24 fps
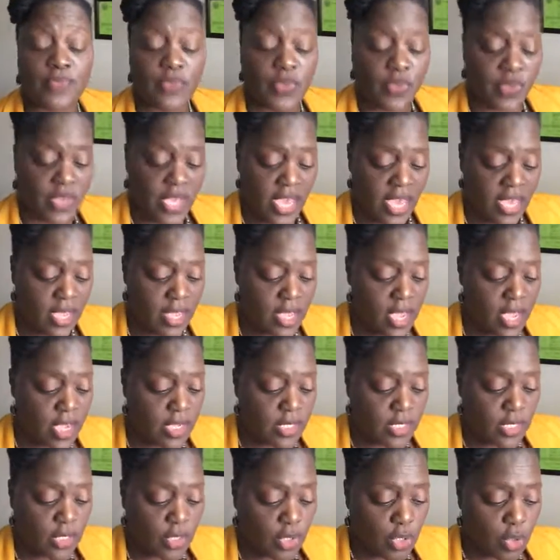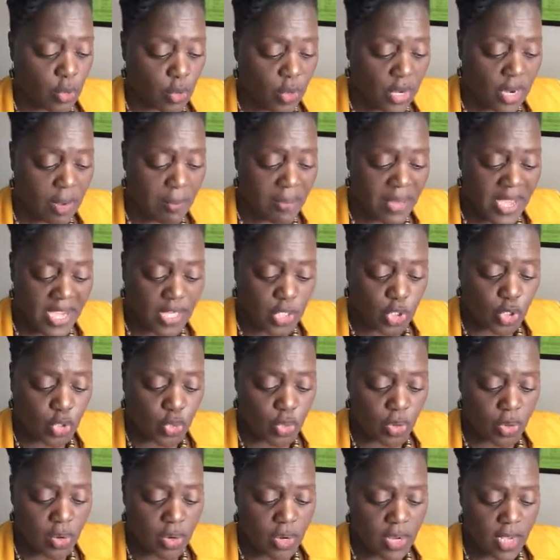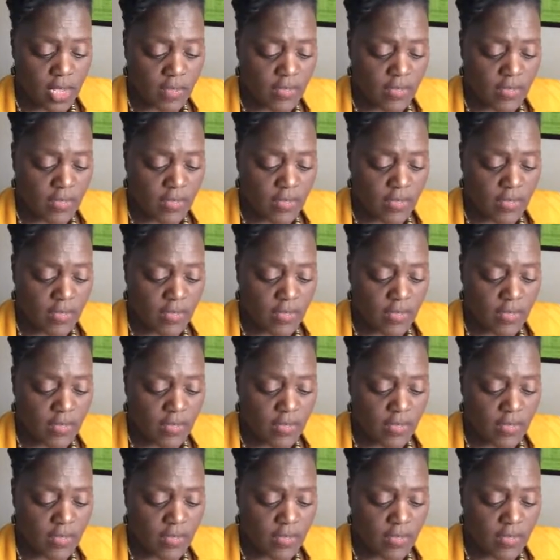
Okay, so you want to make sure